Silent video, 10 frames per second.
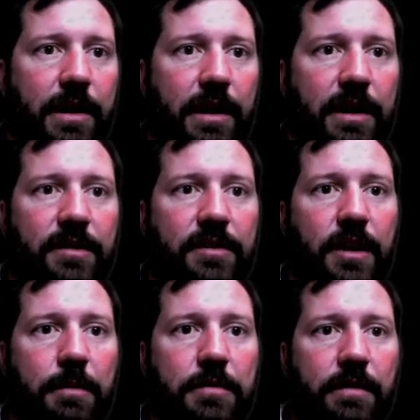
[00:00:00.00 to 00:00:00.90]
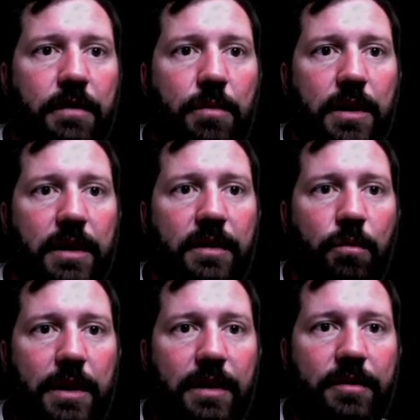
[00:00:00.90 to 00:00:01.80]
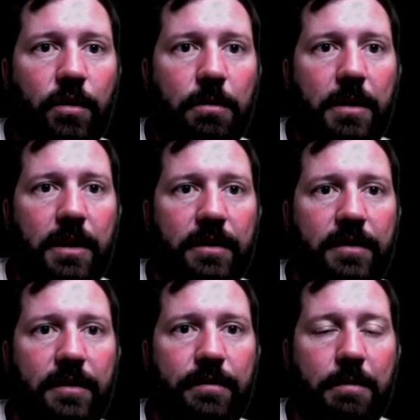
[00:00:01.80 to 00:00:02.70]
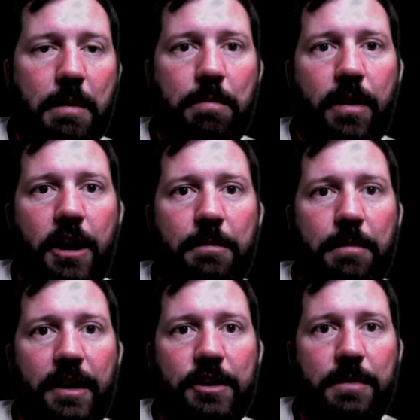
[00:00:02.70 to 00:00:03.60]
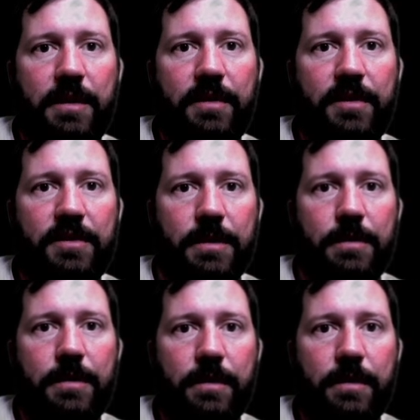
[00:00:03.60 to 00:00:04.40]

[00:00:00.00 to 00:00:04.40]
it gets dumped over weeks or months from a prior management decision.